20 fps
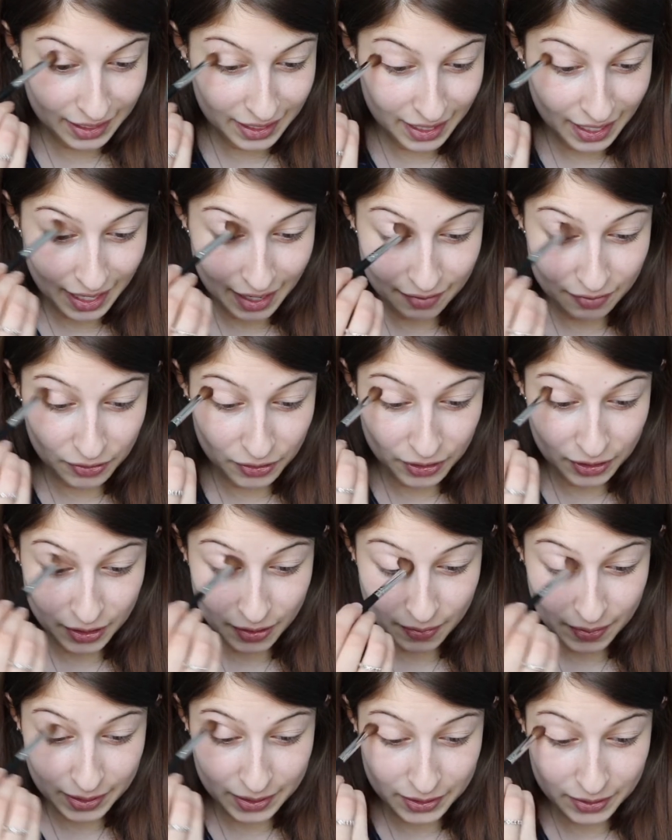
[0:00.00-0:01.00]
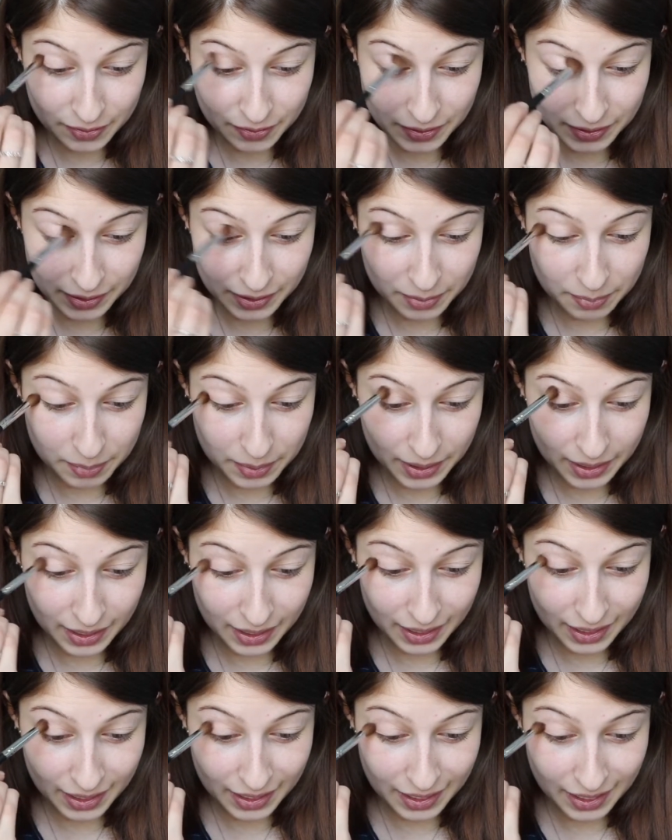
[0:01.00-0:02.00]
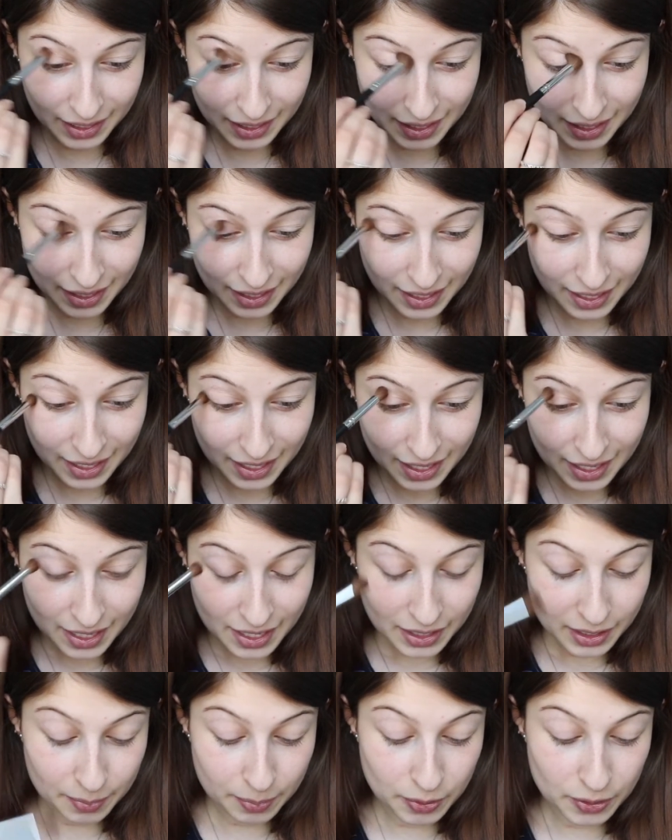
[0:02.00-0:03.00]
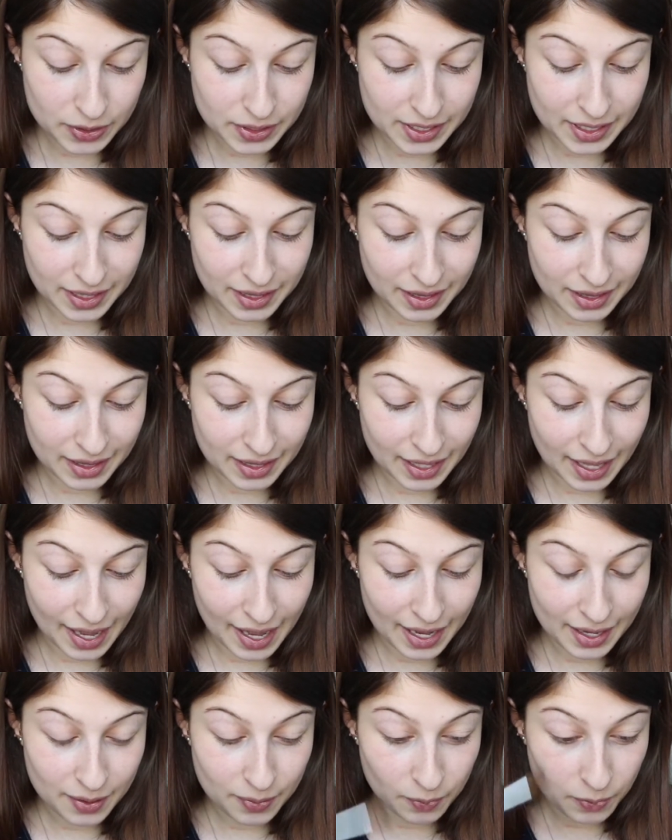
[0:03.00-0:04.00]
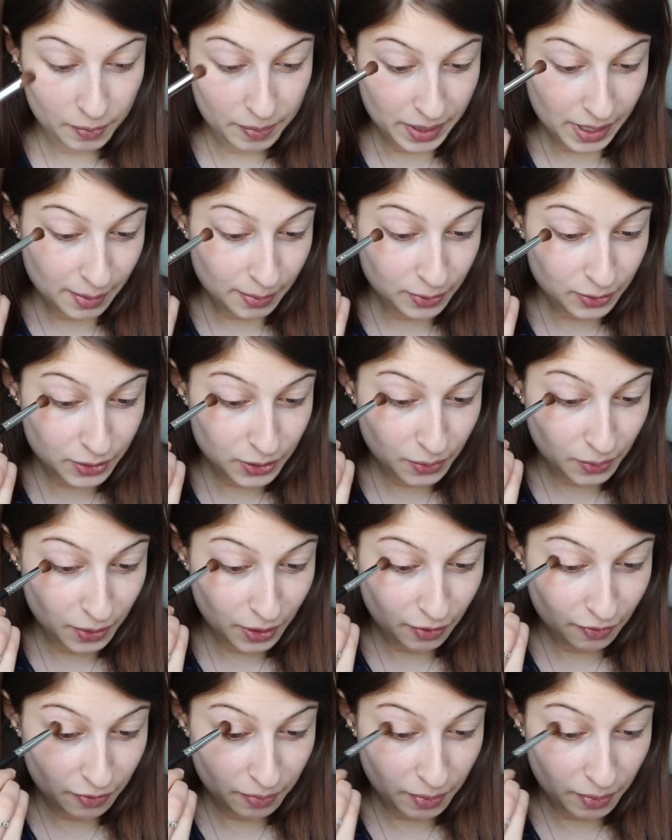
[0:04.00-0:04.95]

ever going to really be the person that will be able to work from